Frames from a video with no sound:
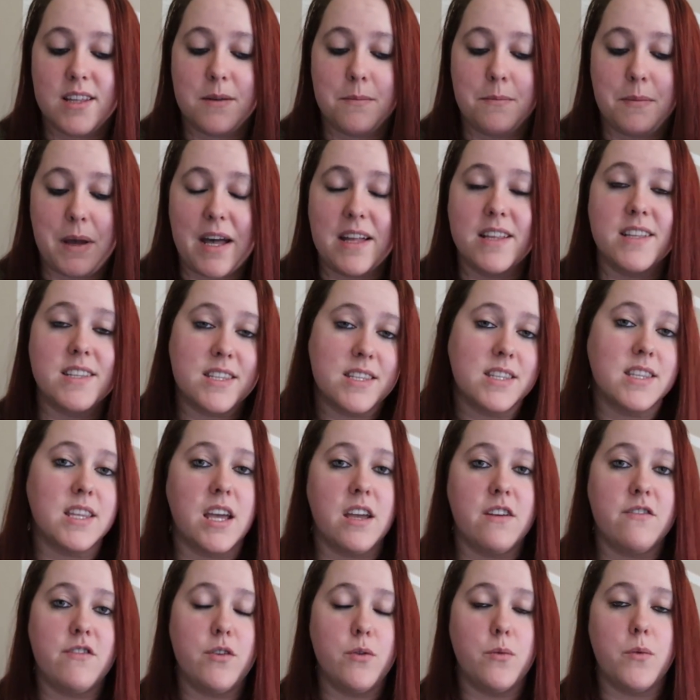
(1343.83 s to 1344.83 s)
balanced
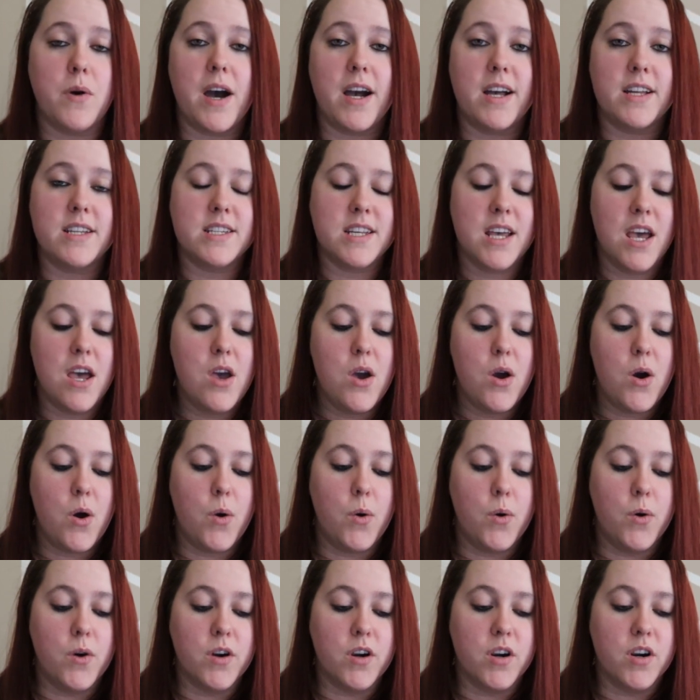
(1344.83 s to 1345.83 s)
life you want
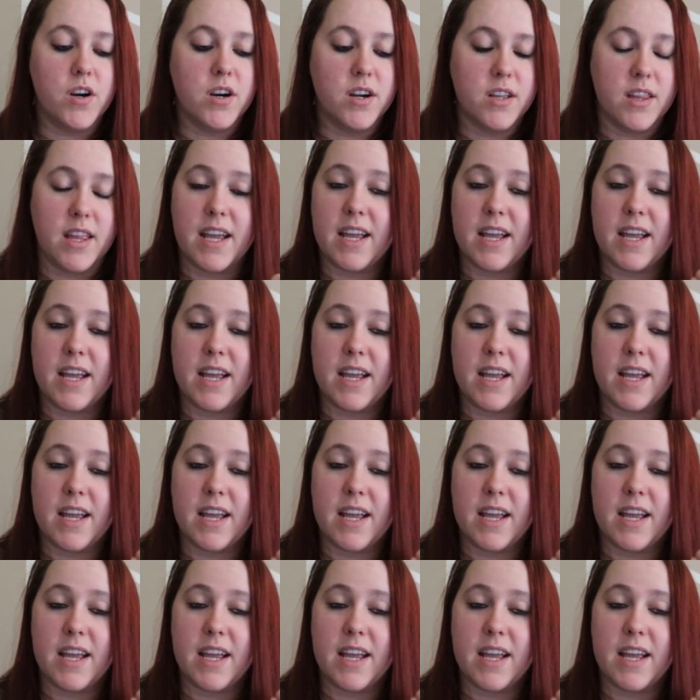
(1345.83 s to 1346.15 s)
or